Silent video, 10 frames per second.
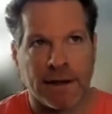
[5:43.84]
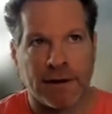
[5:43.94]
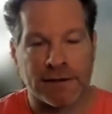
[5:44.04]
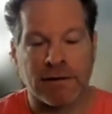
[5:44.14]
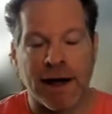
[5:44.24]

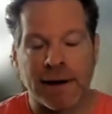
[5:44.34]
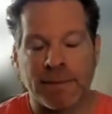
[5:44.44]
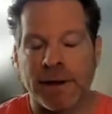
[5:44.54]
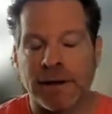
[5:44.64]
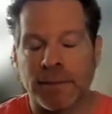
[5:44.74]
There's a lot
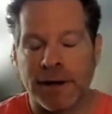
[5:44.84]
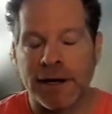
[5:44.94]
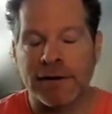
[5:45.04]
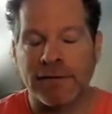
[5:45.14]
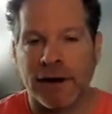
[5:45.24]
of, in a
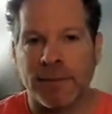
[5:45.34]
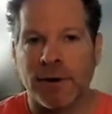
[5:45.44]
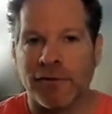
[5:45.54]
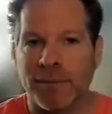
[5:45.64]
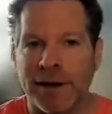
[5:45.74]
breeding
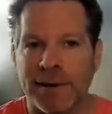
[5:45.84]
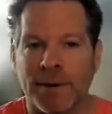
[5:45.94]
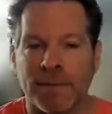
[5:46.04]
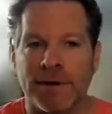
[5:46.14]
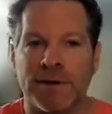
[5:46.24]
environment, you have many
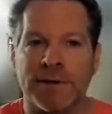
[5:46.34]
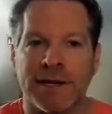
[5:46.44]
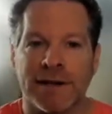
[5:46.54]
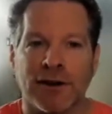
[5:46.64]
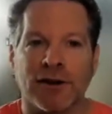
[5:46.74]
puppies
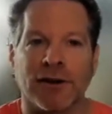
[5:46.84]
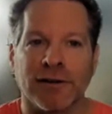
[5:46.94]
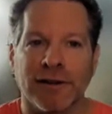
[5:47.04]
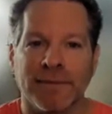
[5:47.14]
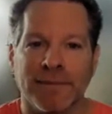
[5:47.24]
using it
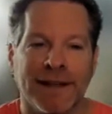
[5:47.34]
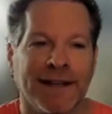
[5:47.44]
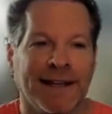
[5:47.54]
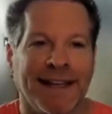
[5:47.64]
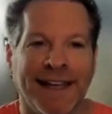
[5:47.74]
concurrently.
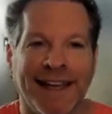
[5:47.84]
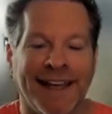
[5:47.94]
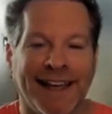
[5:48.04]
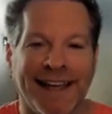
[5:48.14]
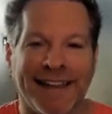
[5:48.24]

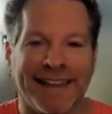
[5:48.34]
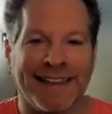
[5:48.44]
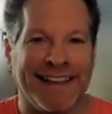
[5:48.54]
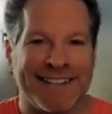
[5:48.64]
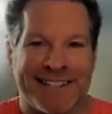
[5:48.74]

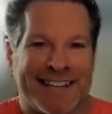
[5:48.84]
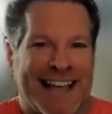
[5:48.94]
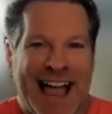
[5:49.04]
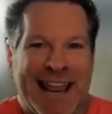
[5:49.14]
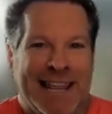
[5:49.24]
And it's just
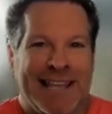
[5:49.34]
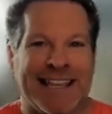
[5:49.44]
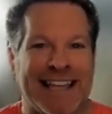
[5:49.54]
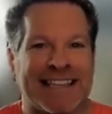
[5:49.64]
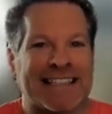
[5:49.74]
kind
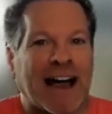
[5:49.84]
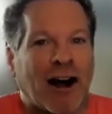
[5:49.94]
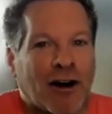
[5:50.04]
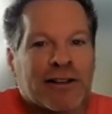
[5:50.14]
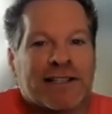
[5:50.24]
of, it's
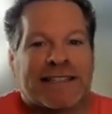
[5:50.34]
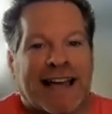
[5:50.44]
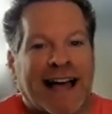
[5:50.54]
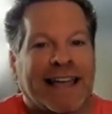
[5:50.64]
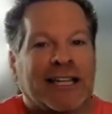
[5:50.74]
hard to
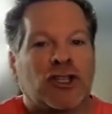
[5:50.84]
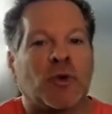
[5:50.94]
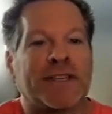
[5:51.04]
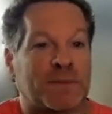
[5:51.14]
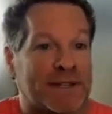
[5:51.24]
tie it
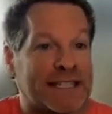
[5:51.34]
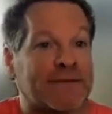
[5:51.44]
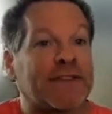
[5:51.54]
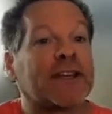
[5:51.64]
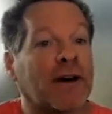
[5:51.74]
to a
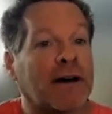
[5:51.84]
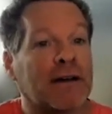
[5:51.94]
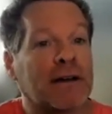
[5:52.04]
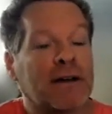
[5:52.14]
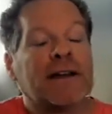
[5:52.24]
specific
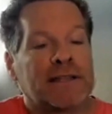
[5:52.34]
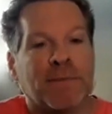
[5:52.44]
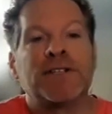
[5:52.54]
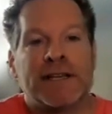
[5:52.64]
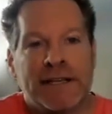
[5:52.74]
dog. It's
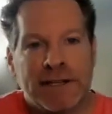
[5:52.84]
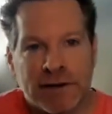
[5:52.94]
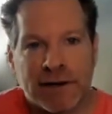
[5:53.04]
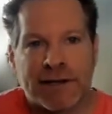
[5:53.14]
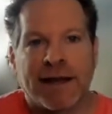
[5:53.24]
much
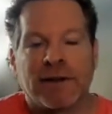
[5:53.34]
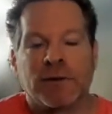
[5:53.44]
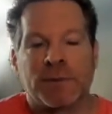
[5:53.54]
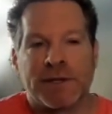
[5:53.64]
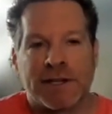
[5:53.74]
easier to tie it
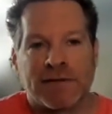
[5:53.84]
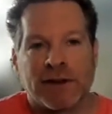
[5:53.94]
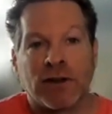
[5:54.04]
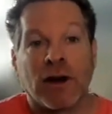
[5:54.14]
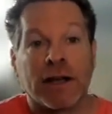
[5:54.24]
to a
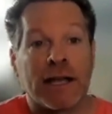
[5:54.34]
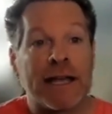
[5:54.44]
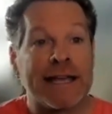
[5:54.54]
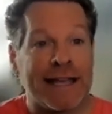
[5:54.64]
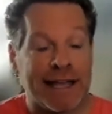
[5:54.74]
specific dog
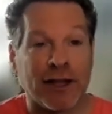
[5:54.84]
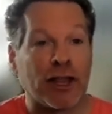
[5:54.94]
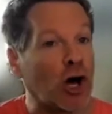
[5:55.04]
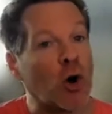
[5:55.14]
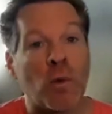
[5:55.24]
in
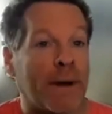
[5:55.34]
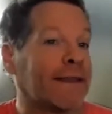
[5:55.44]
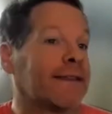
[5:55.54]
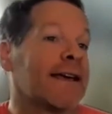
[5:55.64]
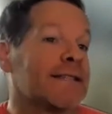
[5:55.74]
like the home
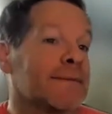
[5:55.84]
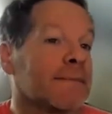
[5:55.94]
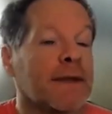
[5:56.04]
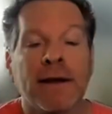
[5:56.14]
pet case.